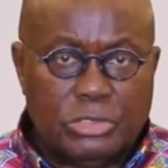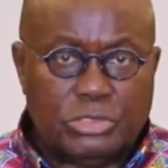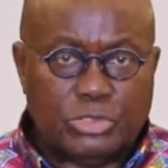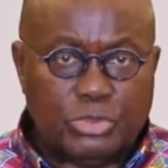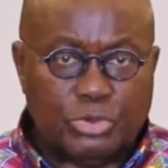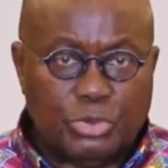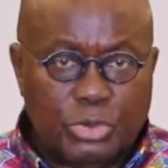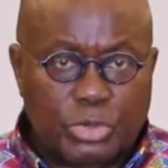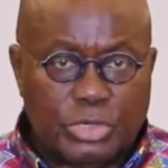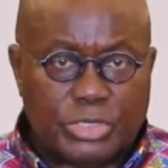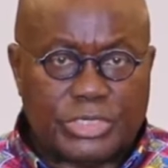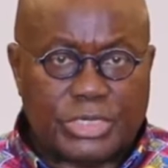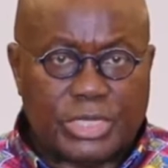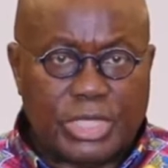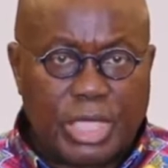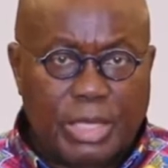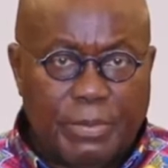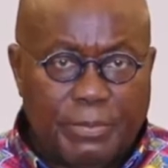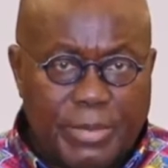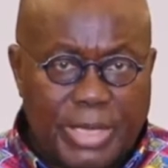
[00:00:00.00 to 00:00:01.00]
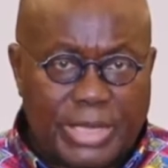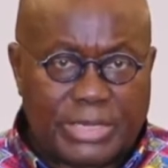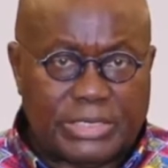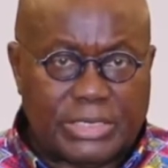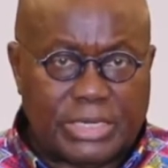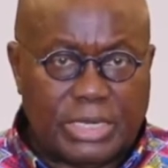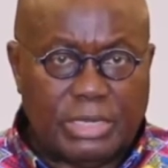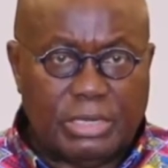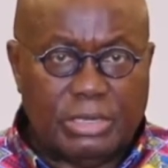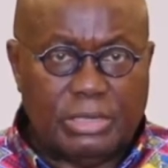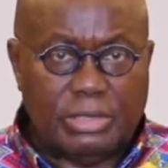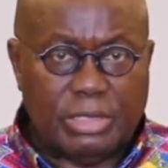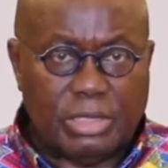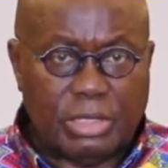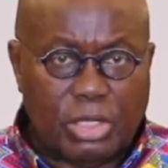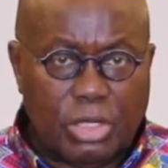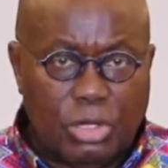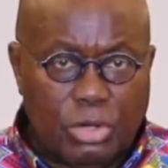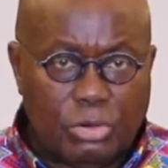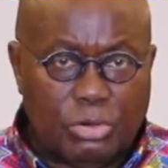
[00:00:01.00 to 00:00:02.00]
towards combating the
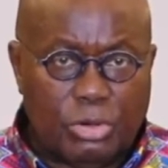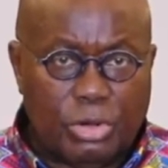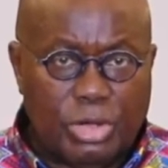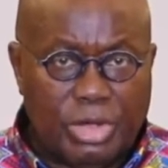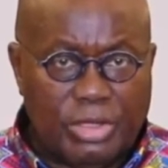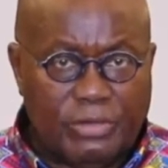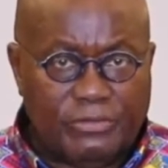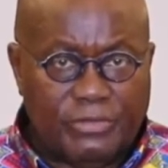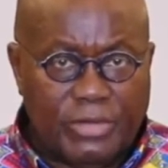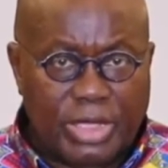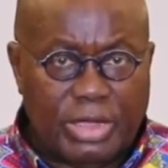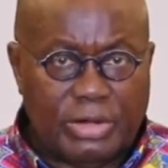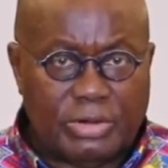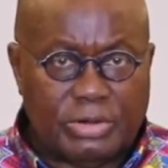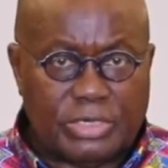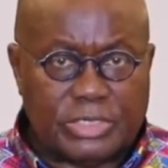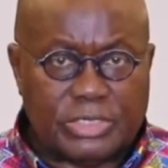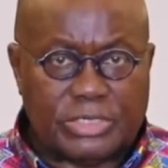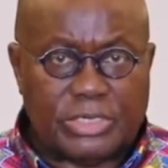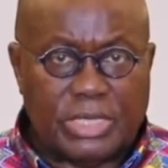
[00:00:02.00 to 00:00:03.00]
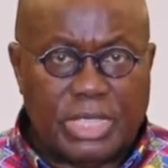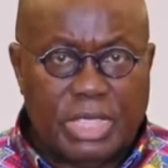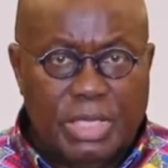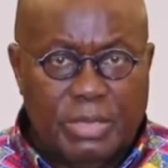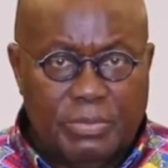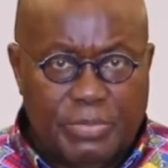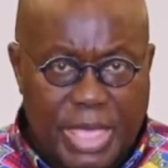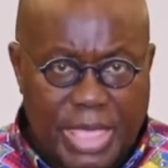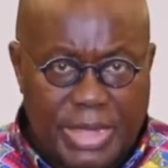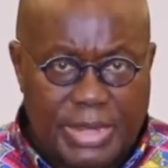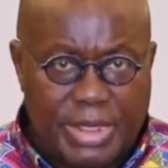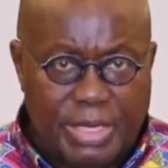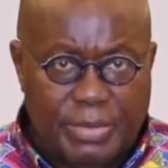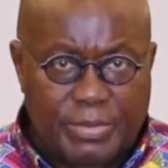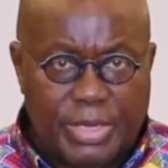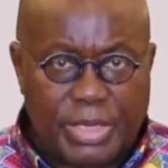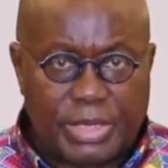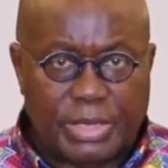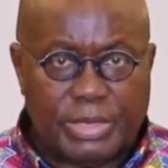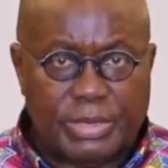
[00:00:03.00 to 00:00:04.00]
coronavirus
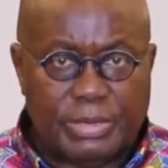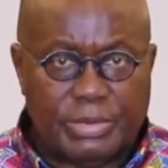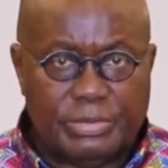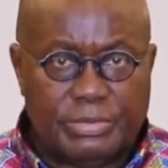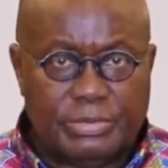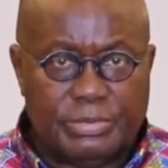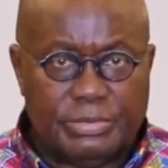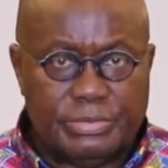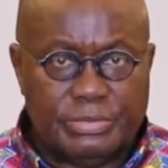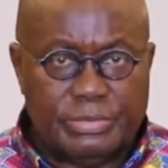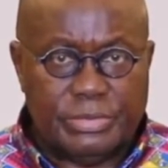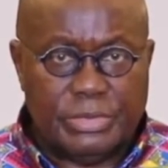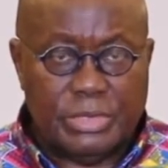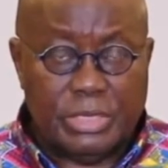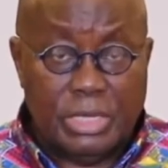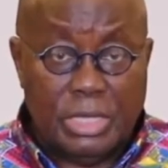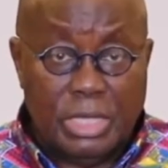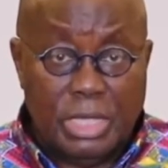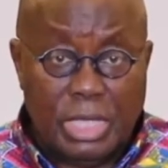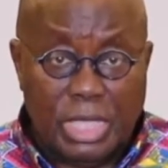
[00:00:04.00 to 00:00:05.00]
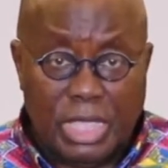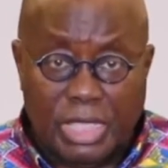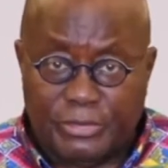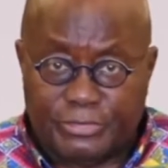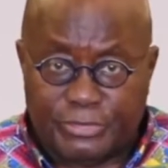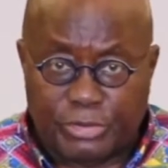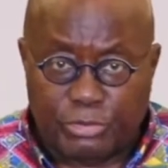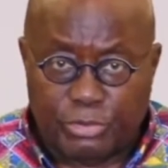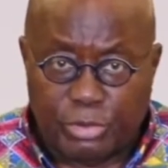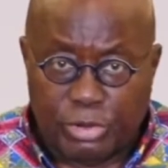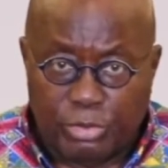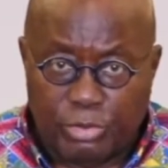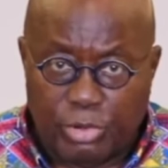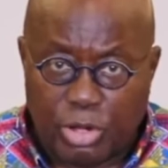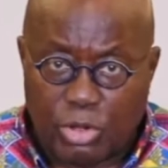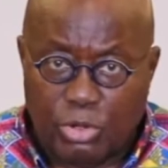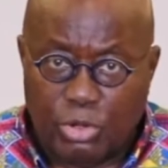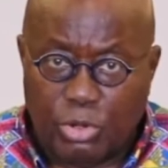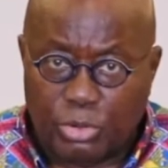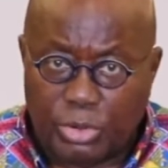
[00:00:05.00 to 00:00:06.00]
pandemic after we
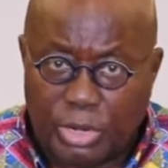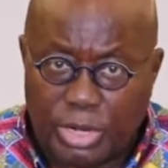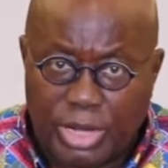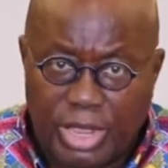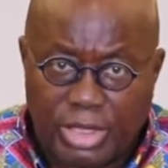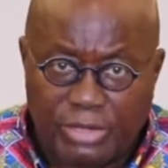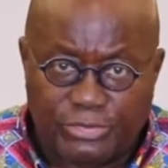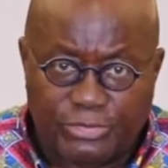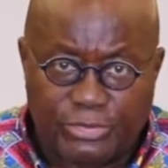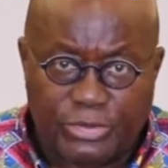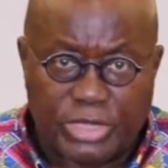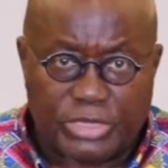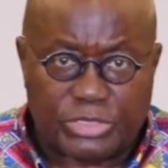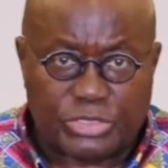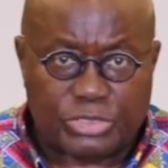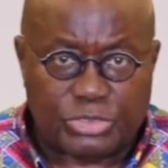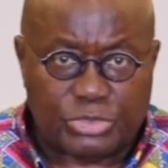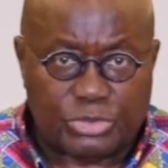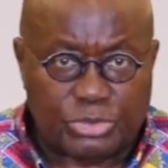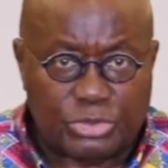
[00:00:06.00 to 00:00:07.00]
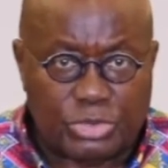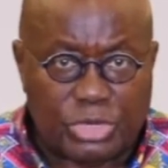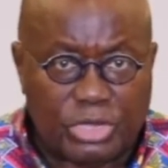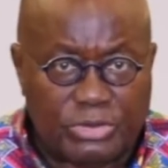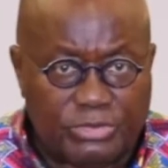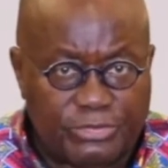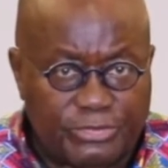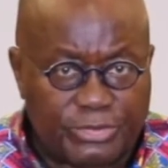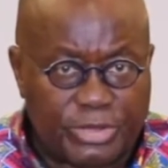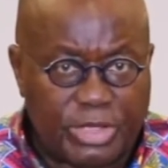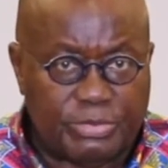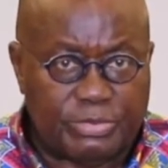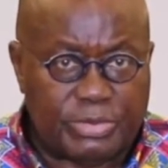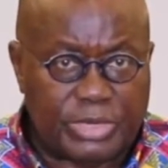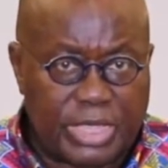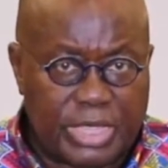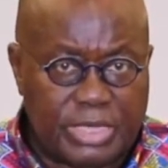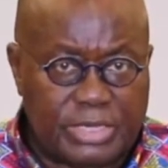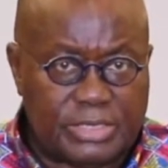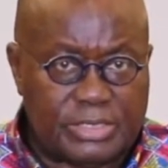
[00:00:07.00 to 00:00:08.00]
recorded our first 2
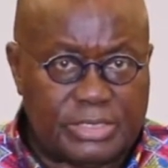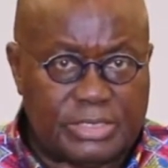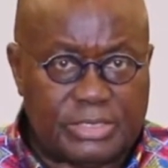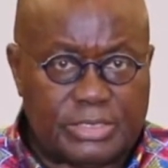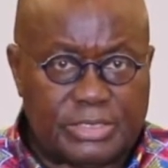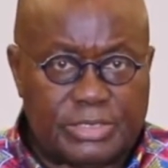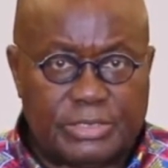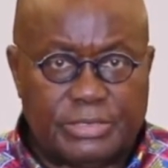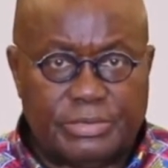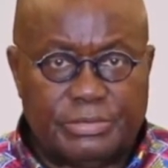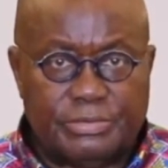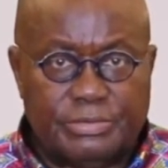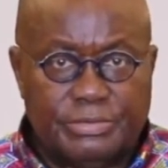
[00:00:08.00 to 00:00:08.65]
confirmed cases.